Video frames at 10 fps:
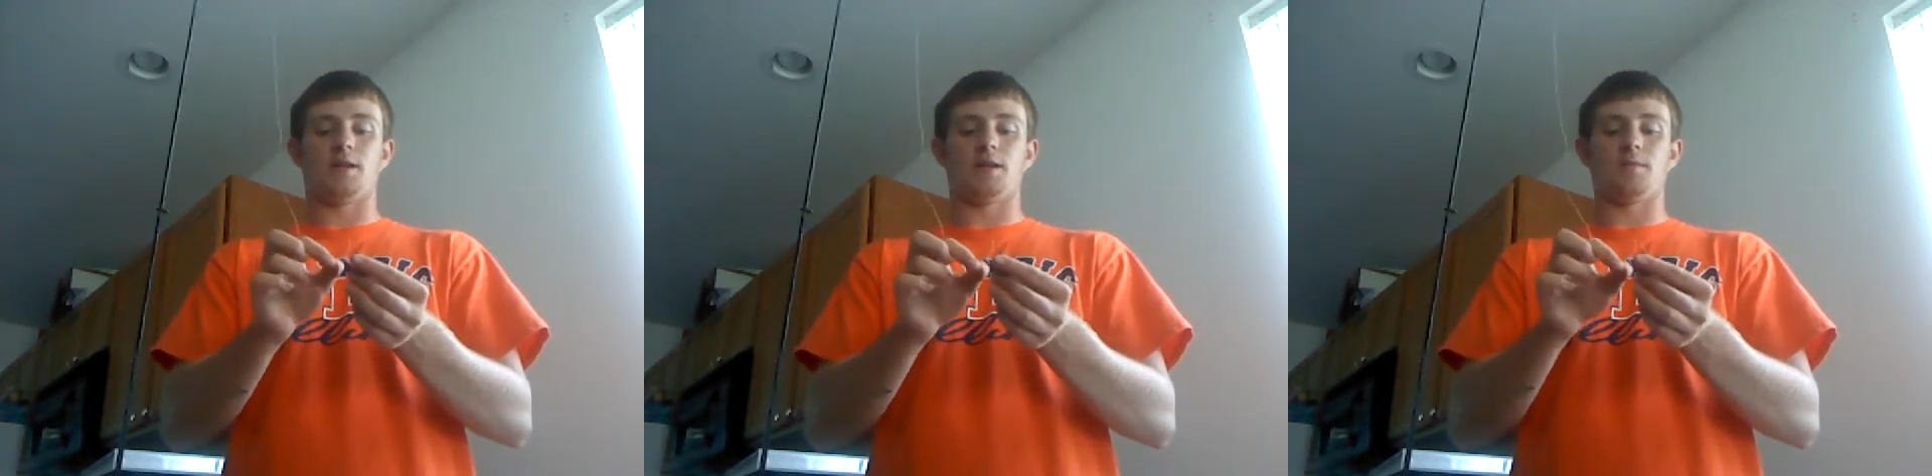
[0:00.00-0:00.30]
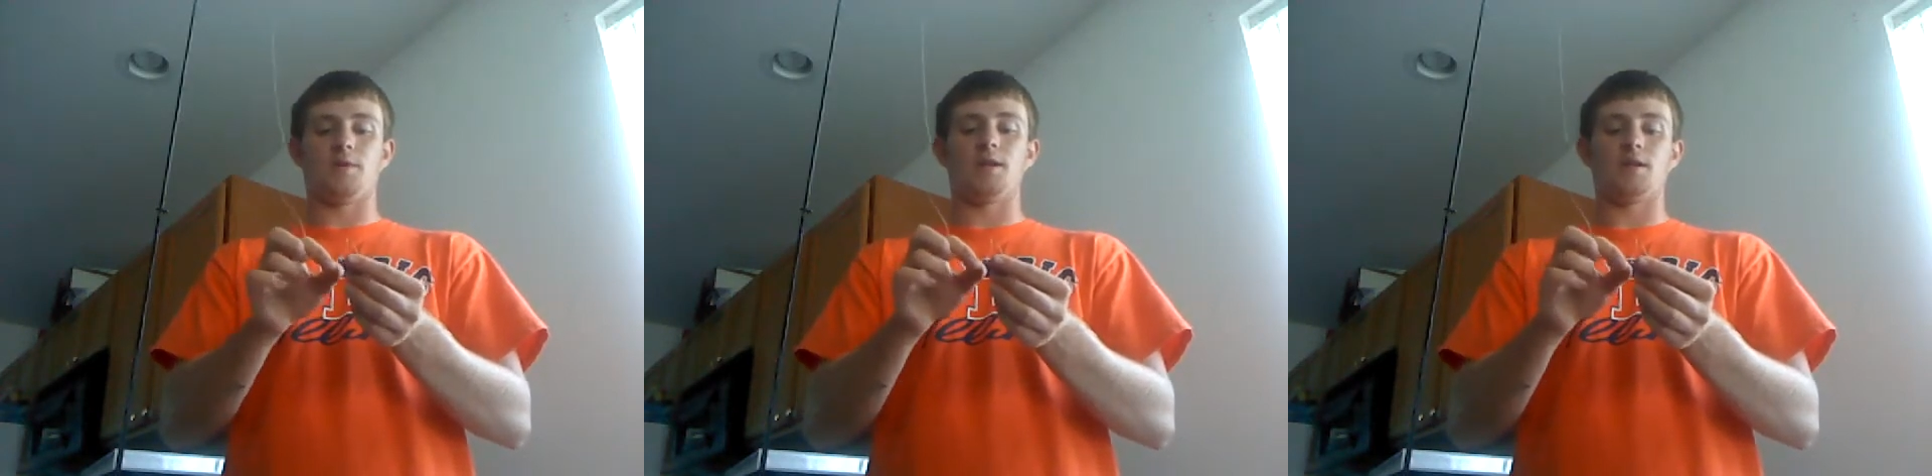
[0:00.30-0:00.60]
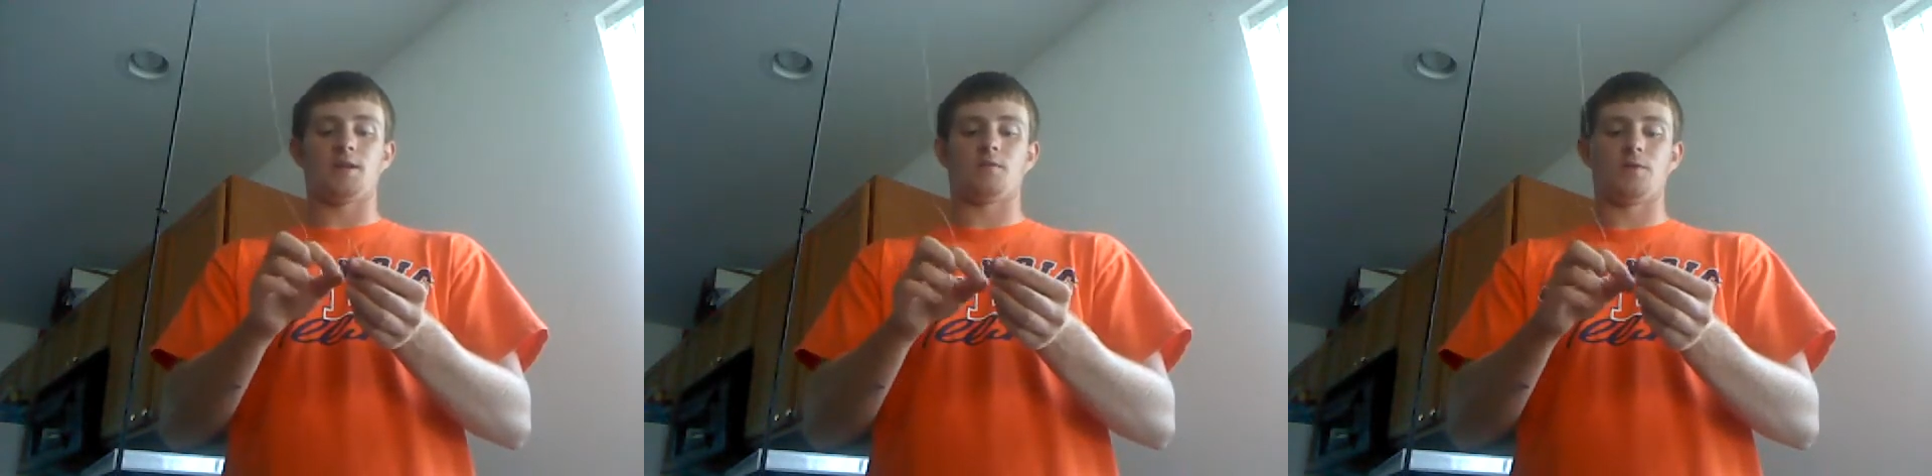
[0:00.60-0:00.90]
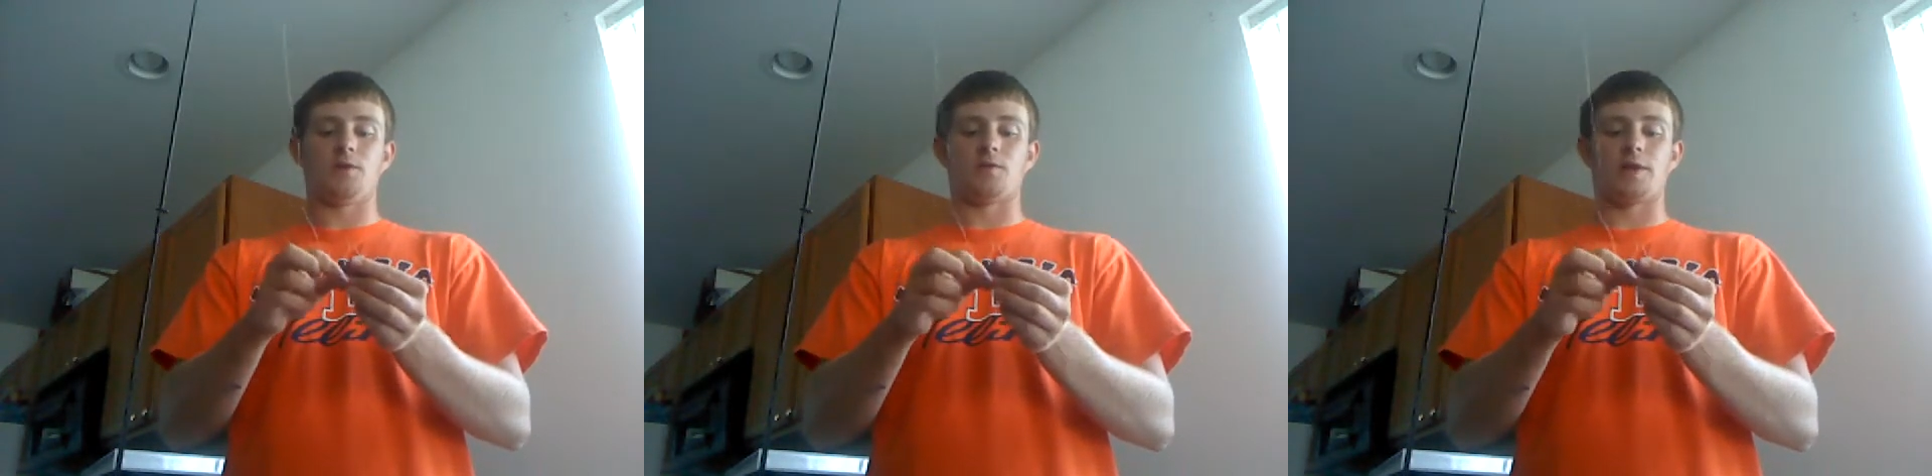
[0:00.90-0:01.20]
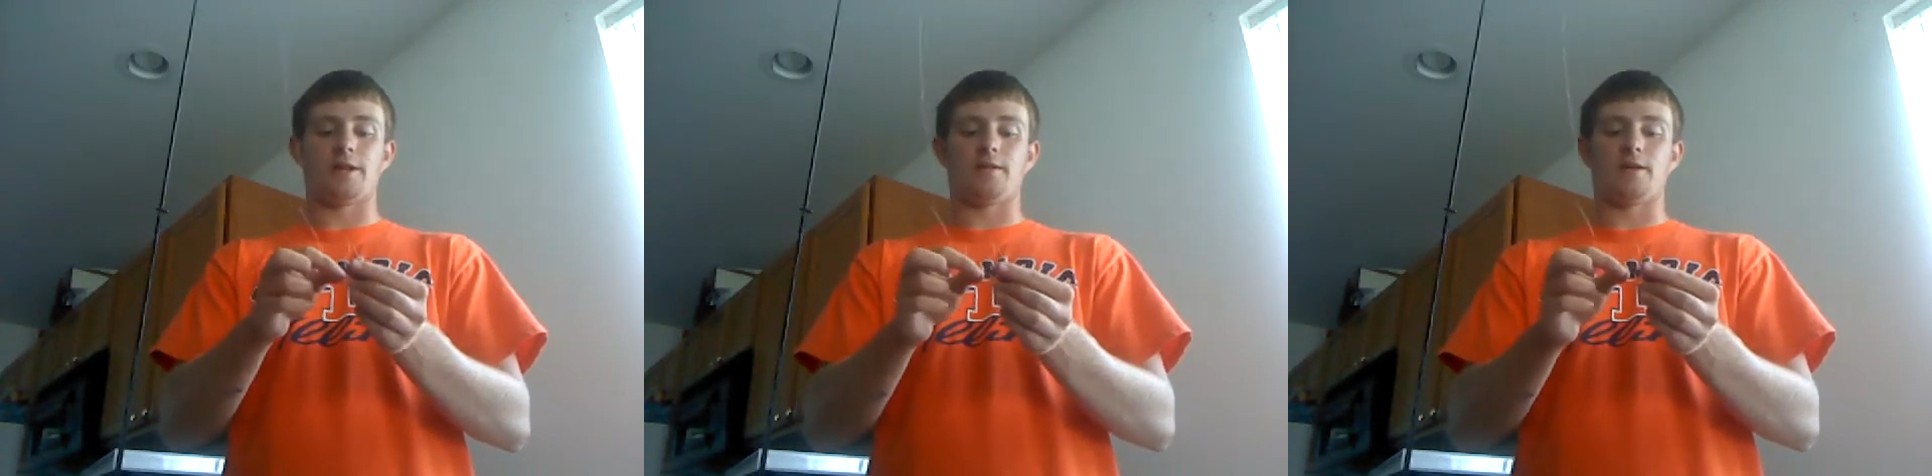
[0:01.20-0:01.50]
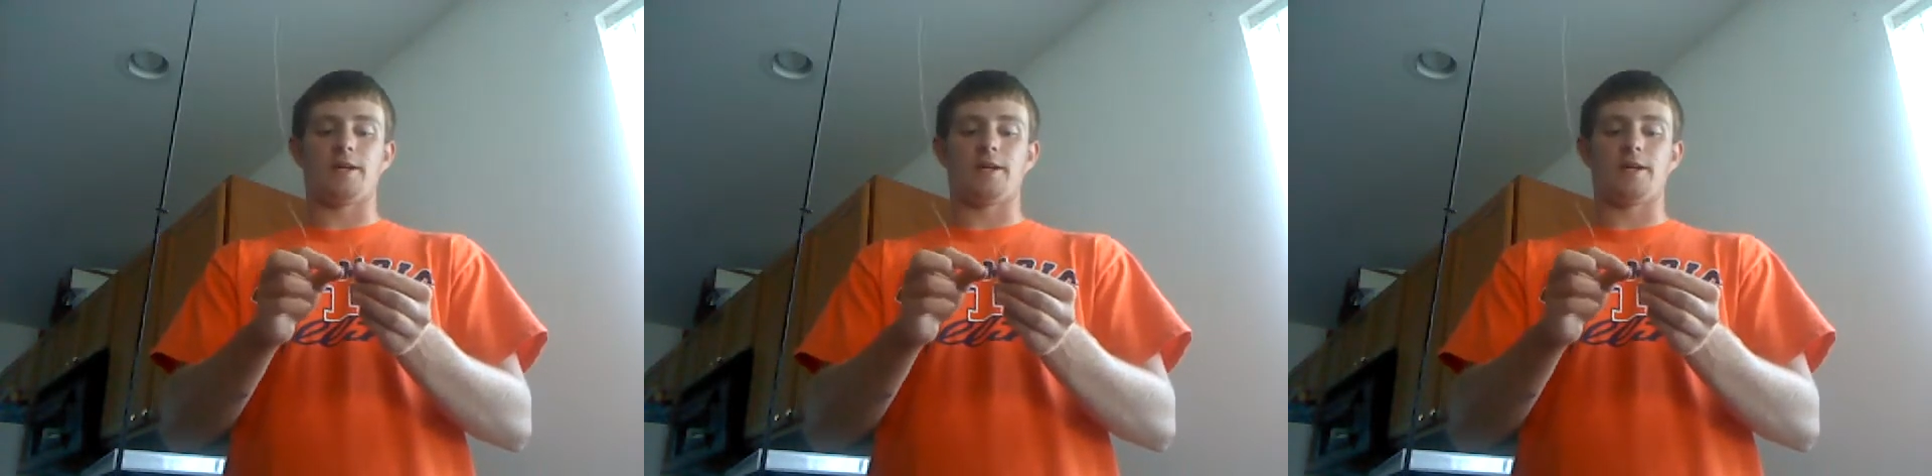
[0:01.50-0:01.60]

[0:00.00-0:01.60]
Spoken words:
at the beginning when you ran the